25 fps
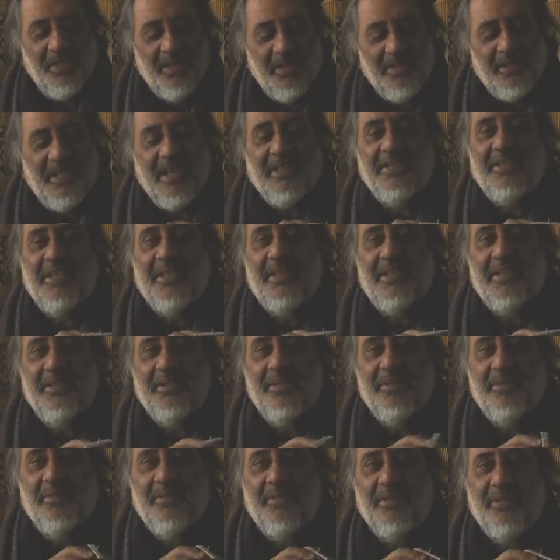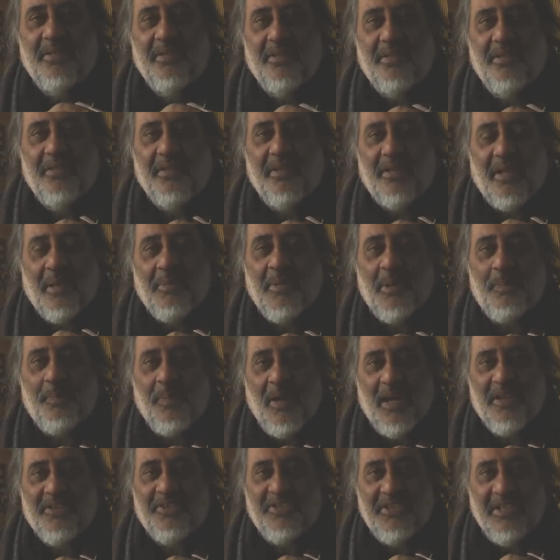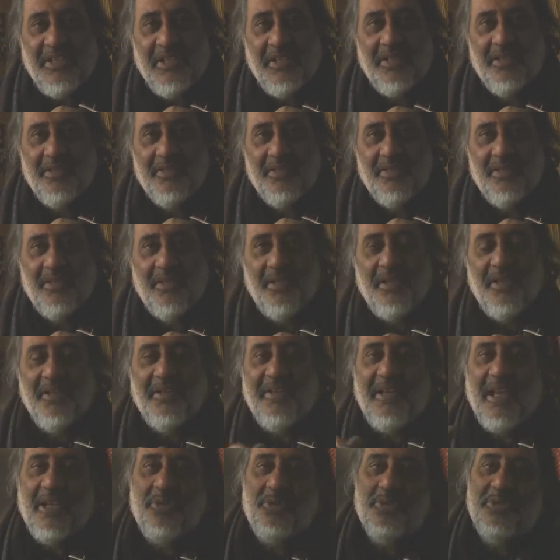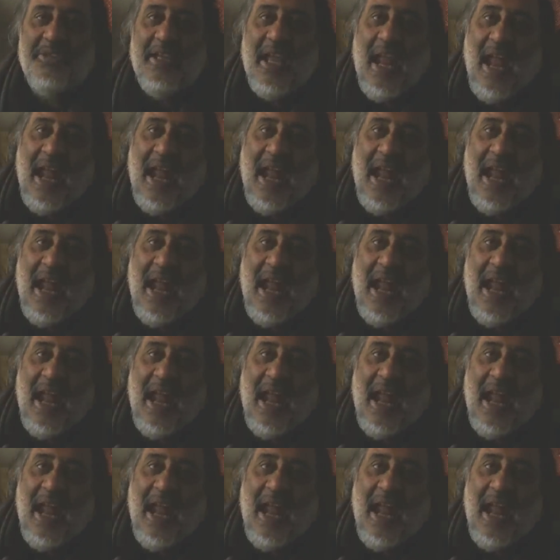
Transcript: take the rubber plant seed, take to the